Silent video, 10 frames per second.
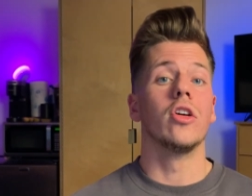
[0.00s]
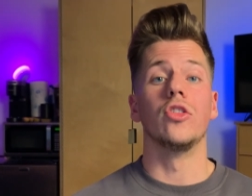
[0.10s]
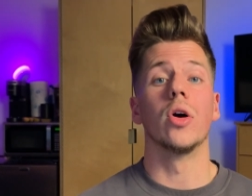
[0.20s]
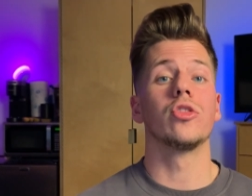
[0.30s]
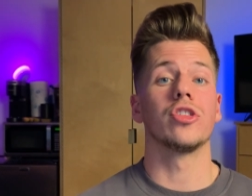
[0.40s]

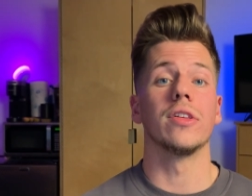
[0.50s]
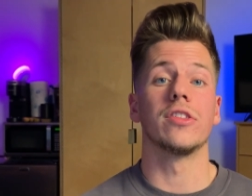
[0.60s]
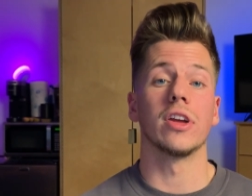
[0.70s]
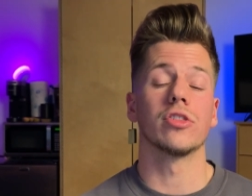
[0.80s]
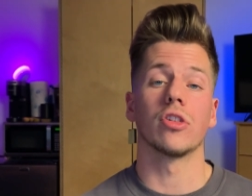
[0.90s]
Notion
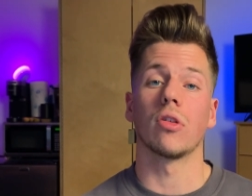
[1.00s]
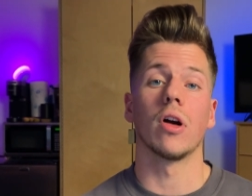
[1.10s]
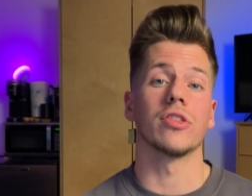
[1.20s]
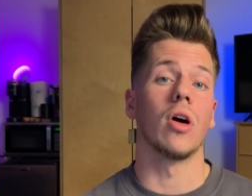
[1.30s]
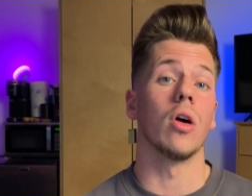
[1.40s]
syncs
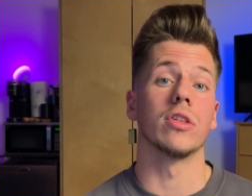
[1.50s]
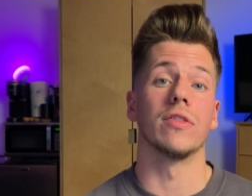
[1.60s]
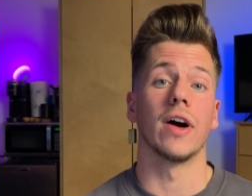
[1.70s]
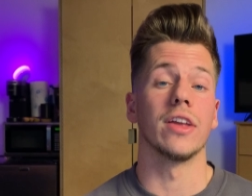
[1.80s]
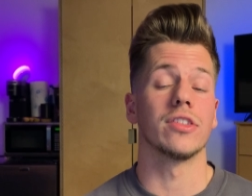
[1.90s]
across all
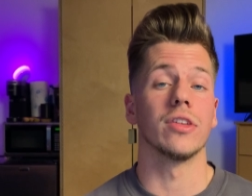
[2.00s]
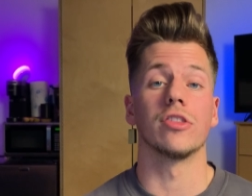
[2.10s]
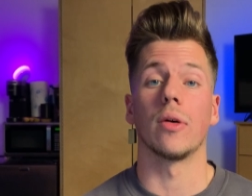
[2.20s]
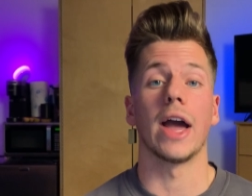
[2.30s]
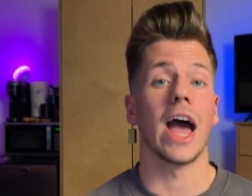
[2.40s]
devices,
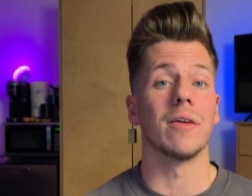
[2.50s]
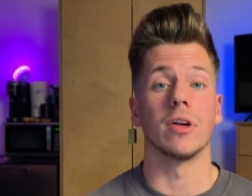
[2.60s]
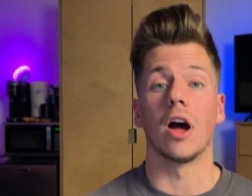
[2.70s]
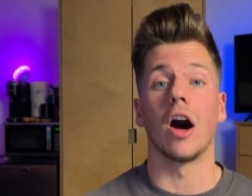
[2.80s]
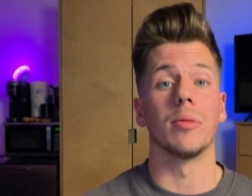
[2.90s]
so I have it on